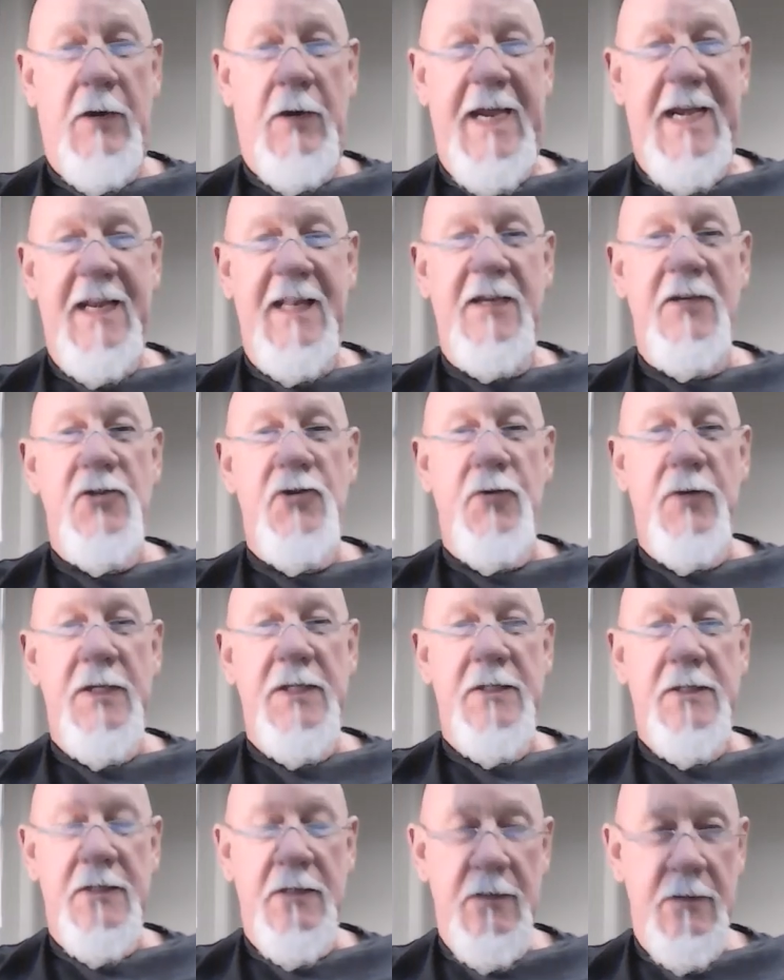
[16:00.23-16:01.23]
head
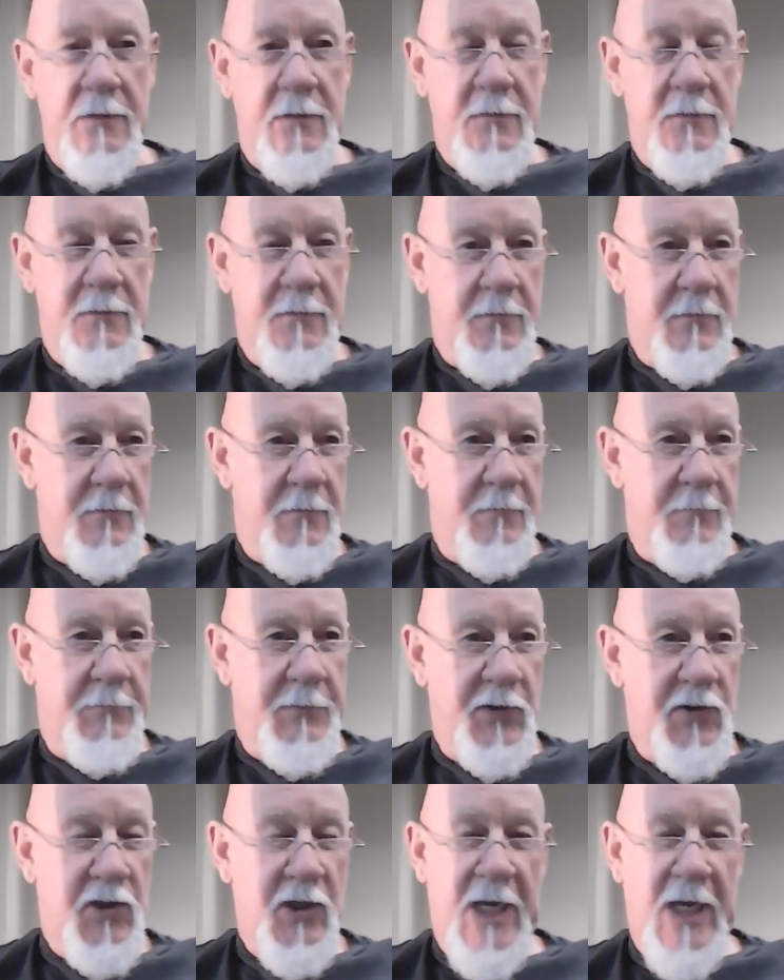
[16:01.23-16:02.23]
injuries
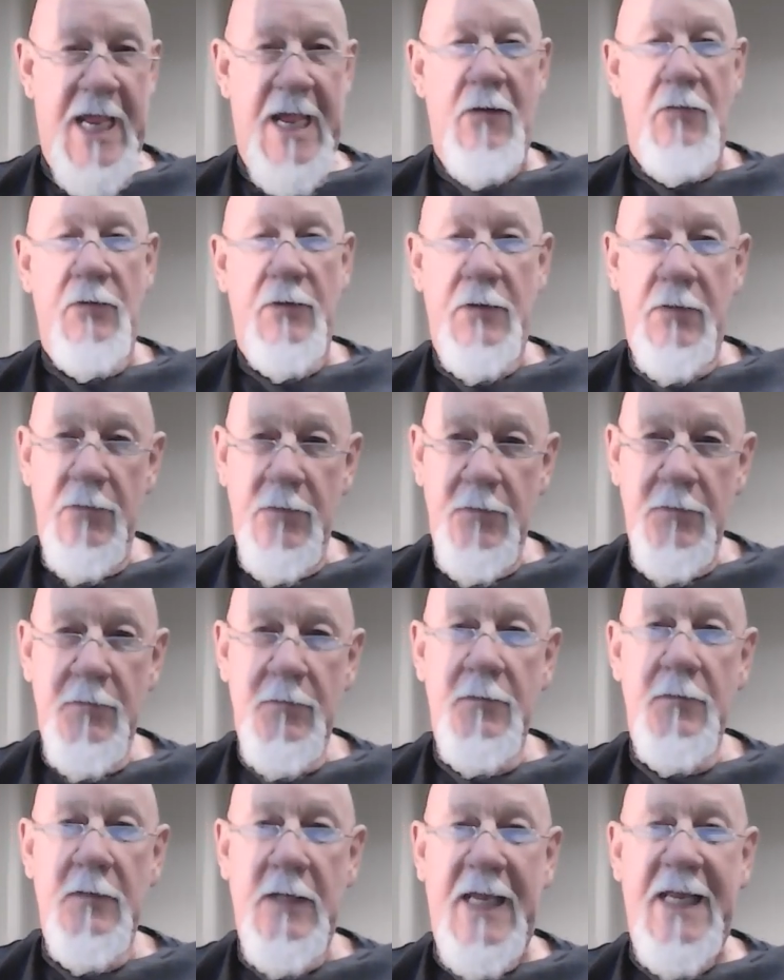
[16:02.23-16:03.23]
put you out.
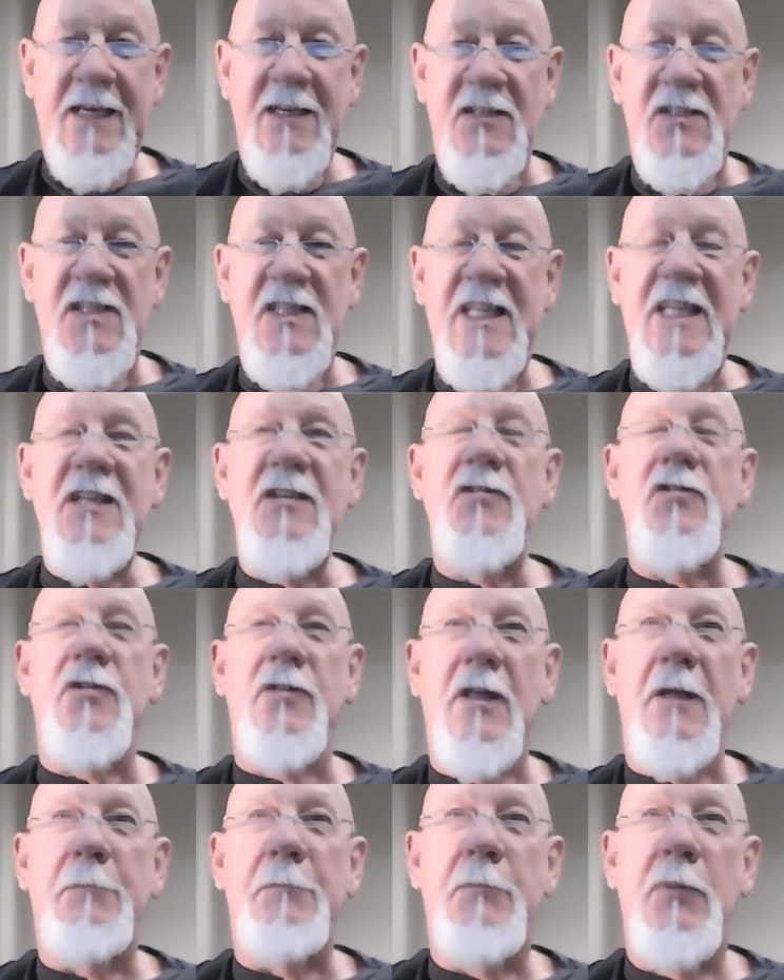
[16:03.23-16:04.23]
Anesthesia,
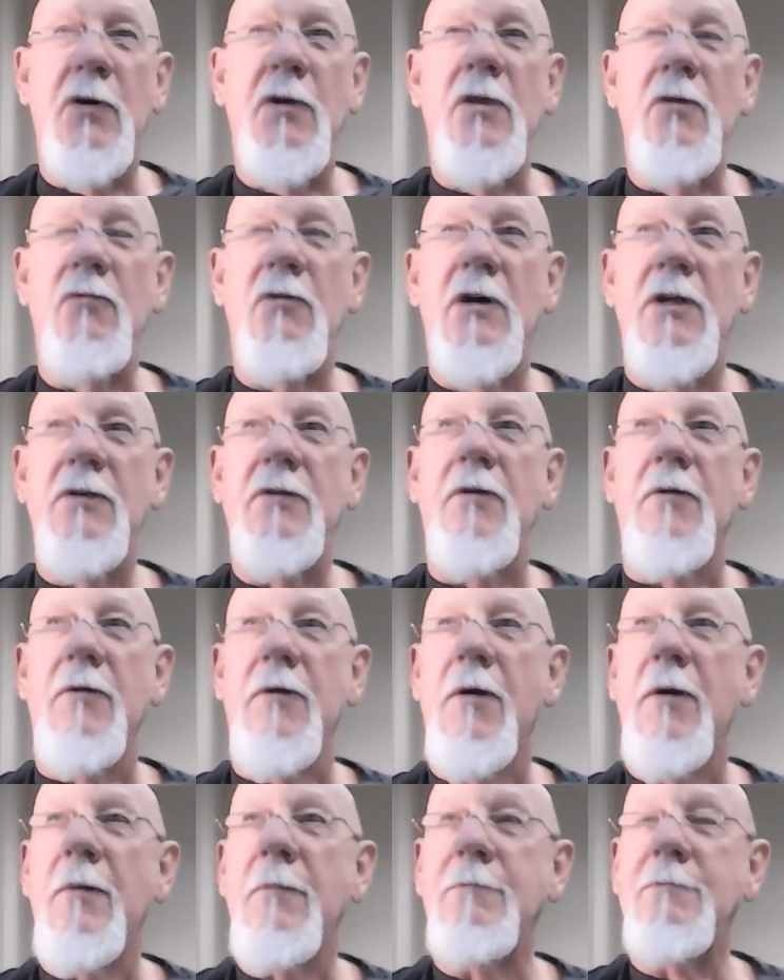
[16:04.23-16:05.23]
they put you
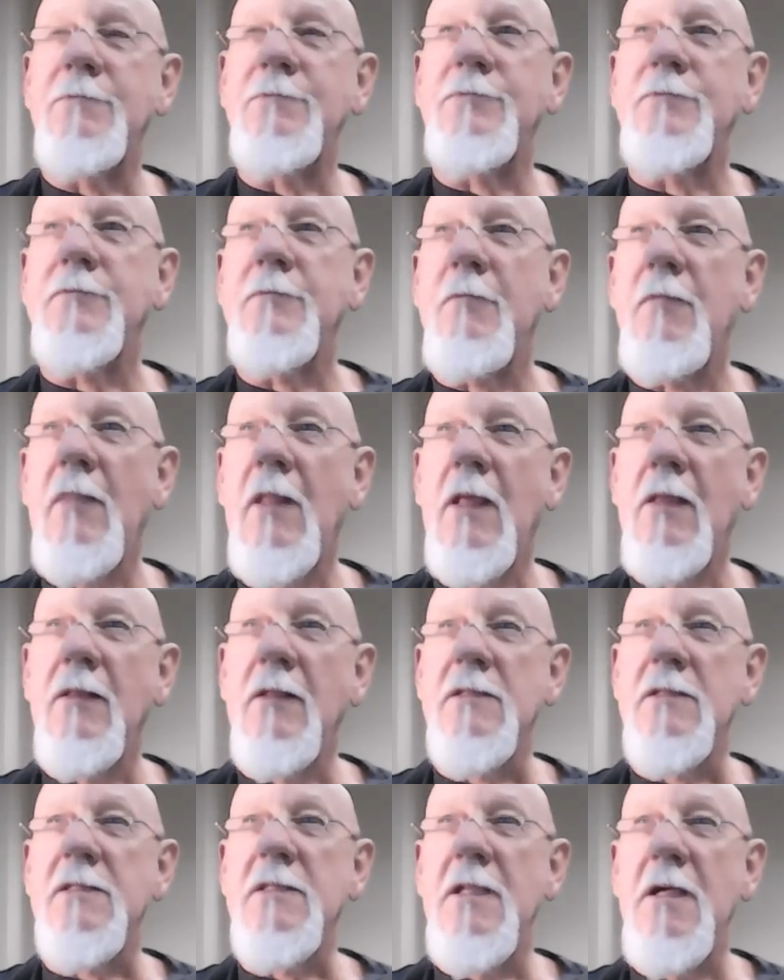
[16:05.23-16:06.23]
under.
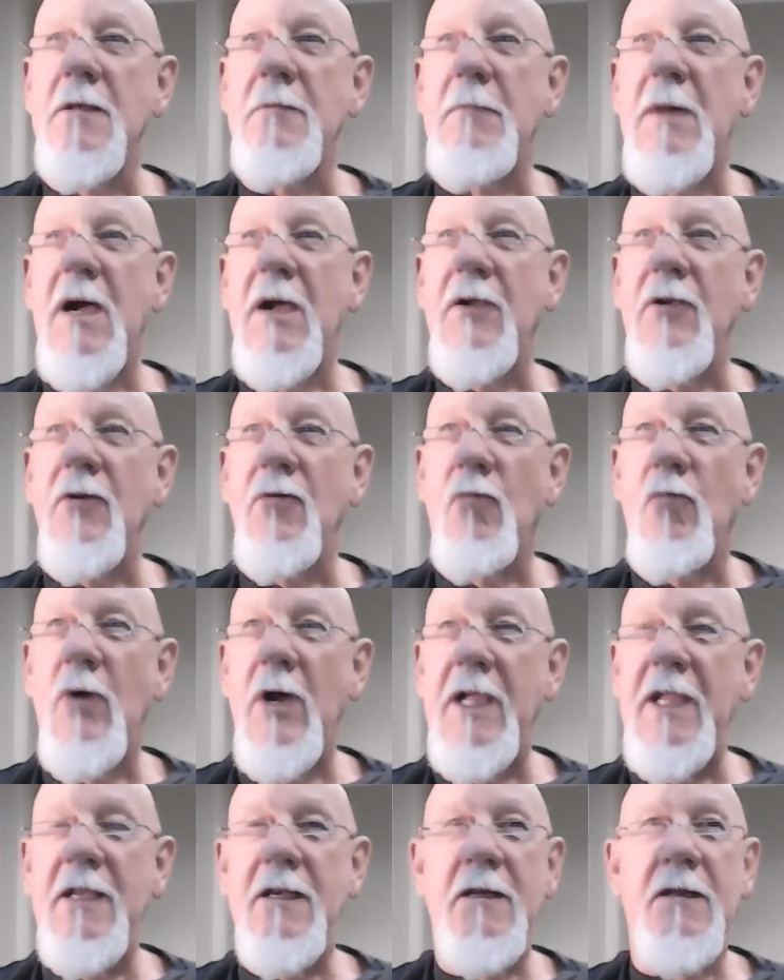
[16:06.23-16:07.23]
It's done by your
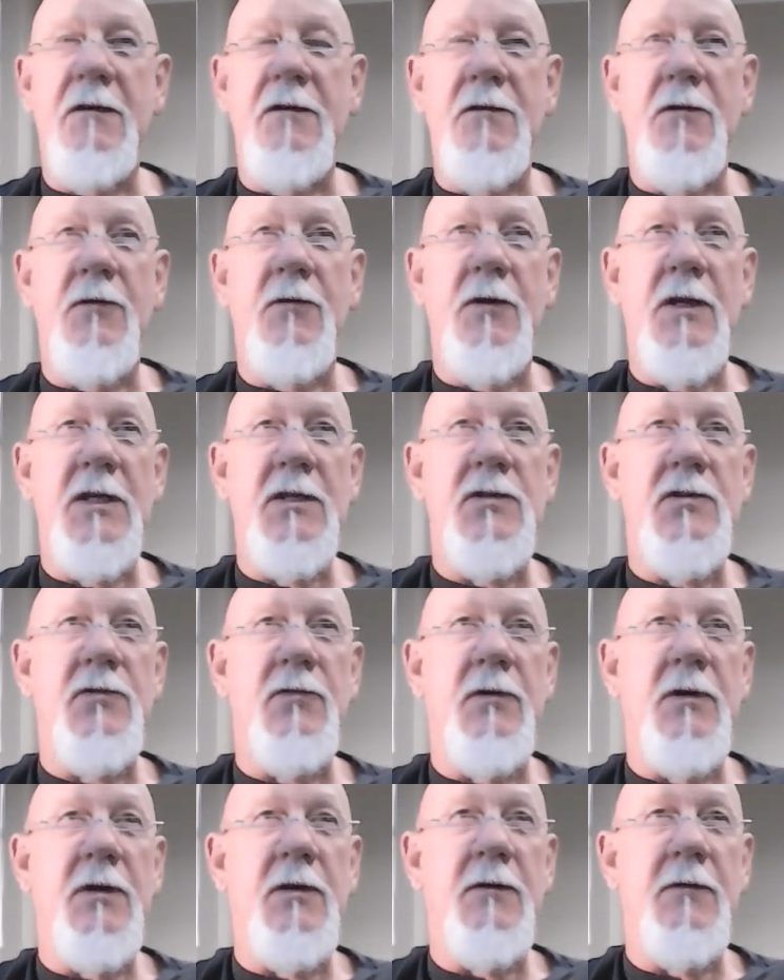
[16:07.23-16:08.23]
weight and your
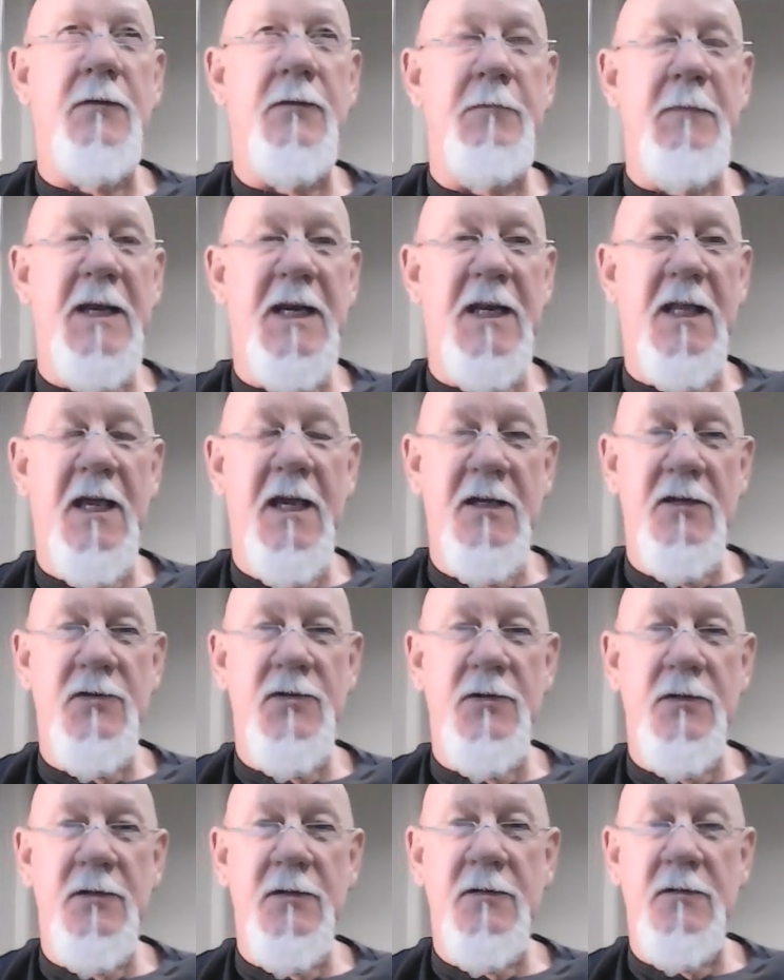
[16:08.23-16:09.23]
history of
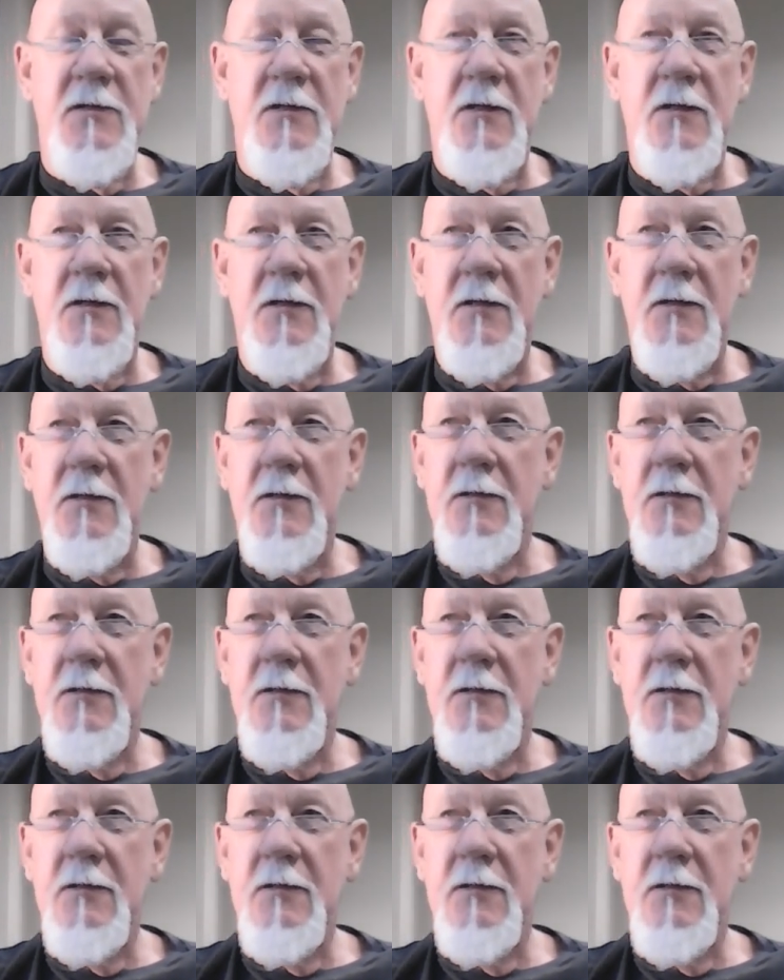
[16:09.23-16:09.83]
medications and